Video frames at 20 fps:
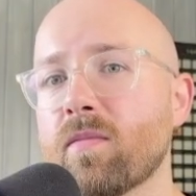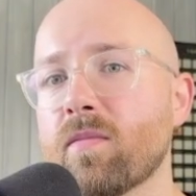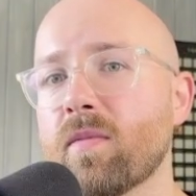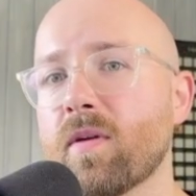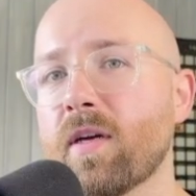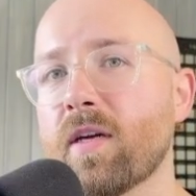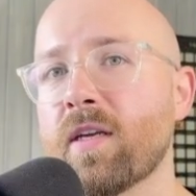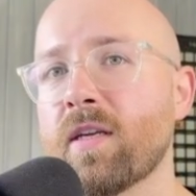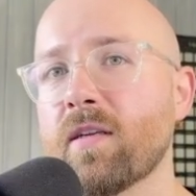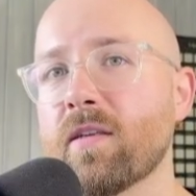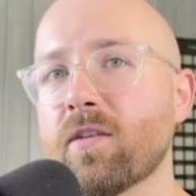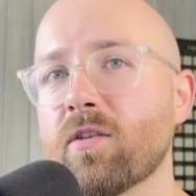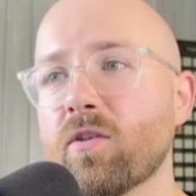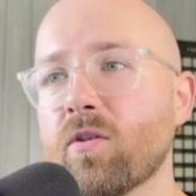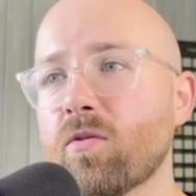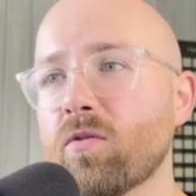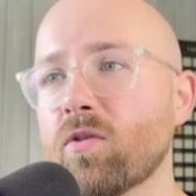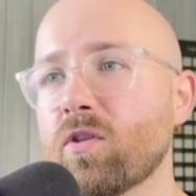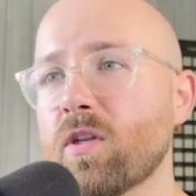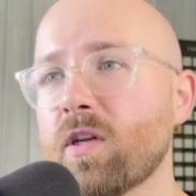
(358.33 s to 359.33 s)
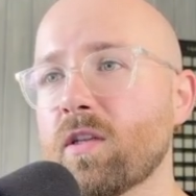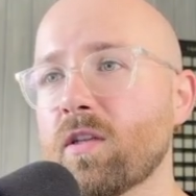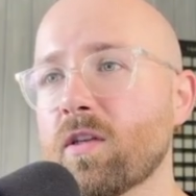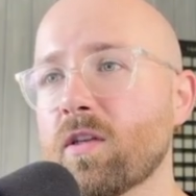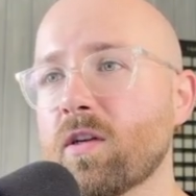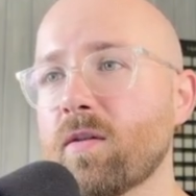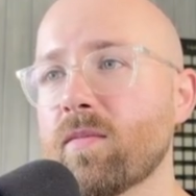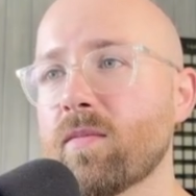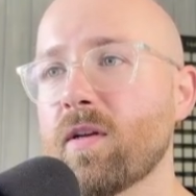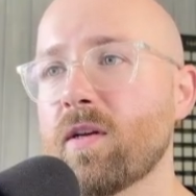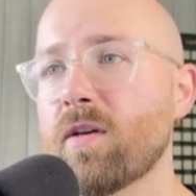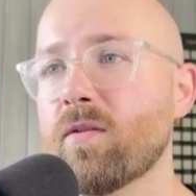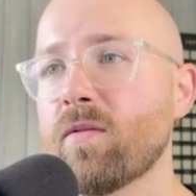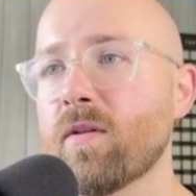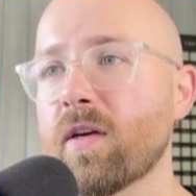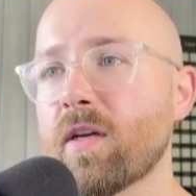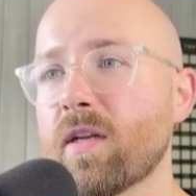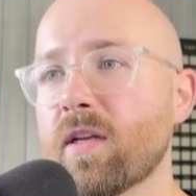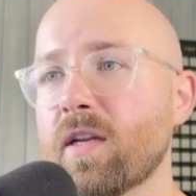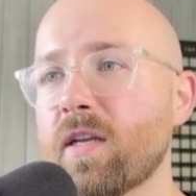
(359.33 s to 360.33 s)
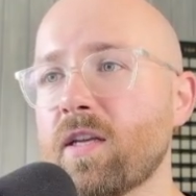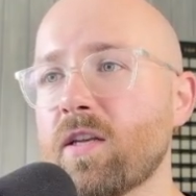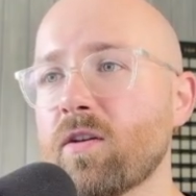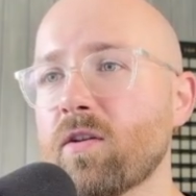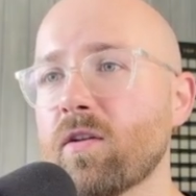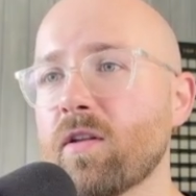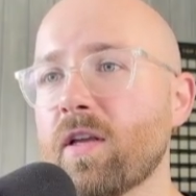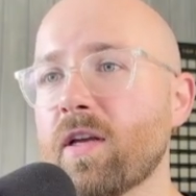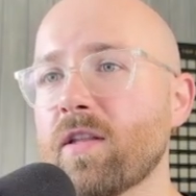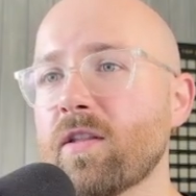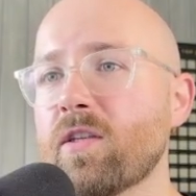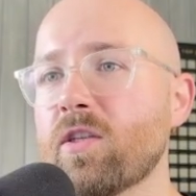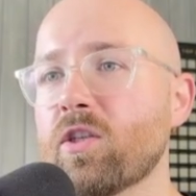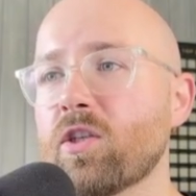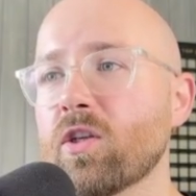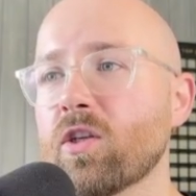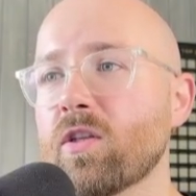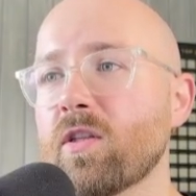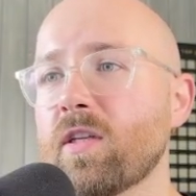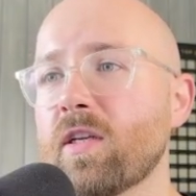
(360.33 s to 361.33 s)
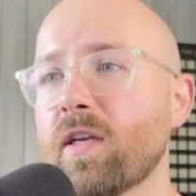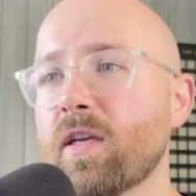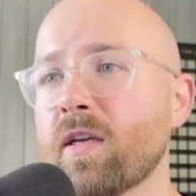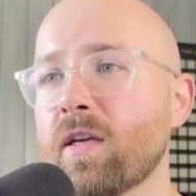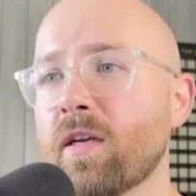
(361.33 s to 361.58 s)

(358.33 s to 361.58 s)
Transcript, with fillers: hey, it's all starting to come now. Ignite your learning journey.